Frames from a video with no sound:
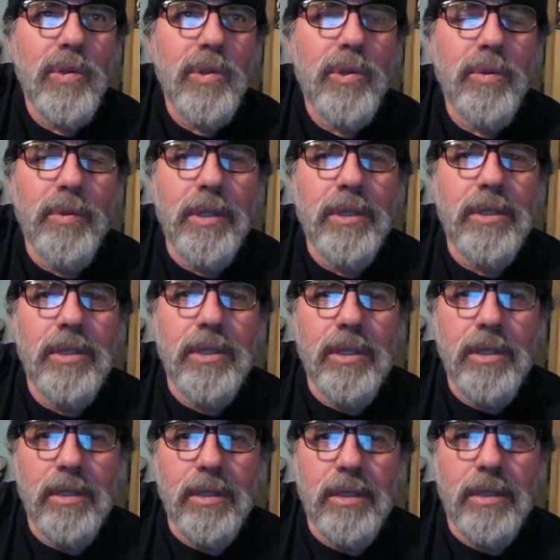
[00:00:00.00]
So what did
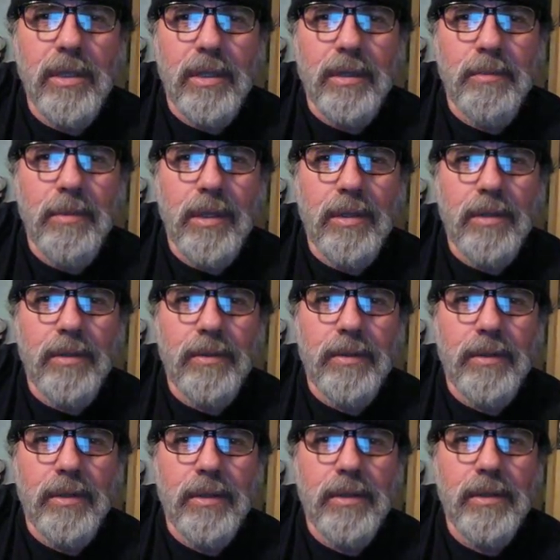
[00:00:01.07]
Jesus say about all
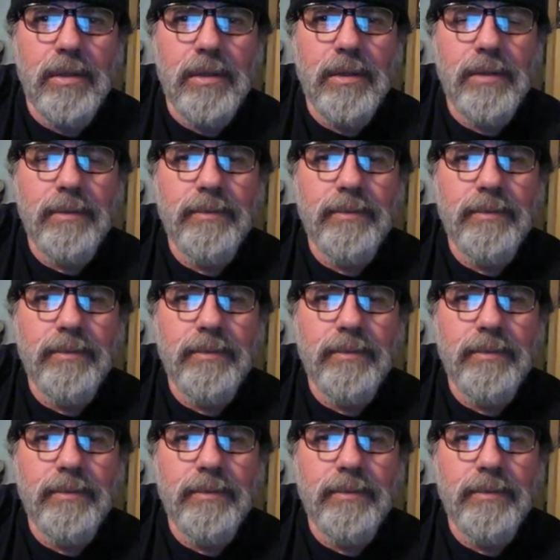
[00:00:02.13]
this?